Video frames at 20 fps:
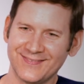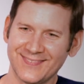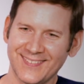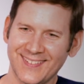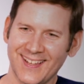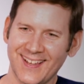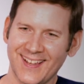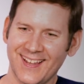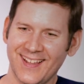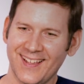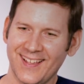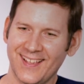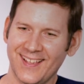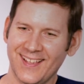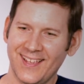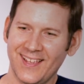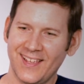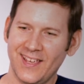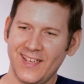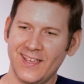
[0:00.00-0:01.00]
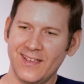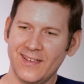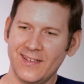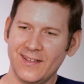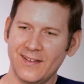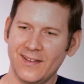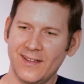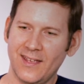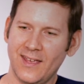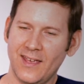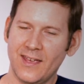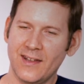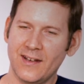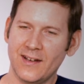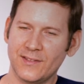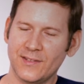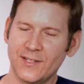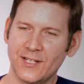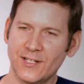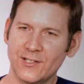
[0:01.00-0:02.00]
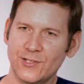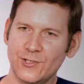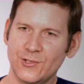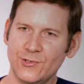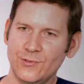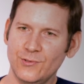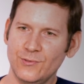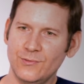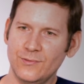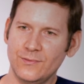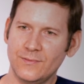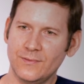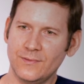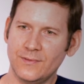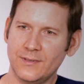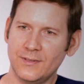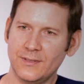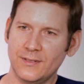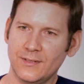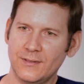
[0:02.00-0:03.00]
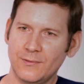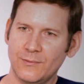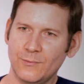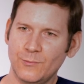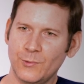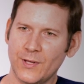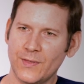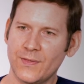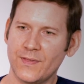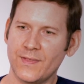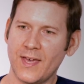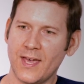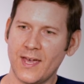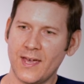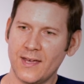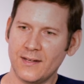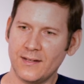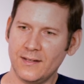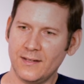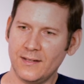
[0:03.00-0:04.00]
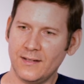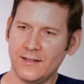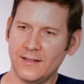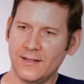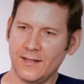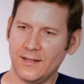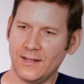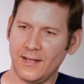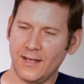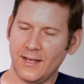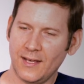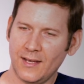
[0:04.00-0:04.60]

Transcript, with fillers: Yeah. Yeah. And, and I think too, with that, Mm-hmm.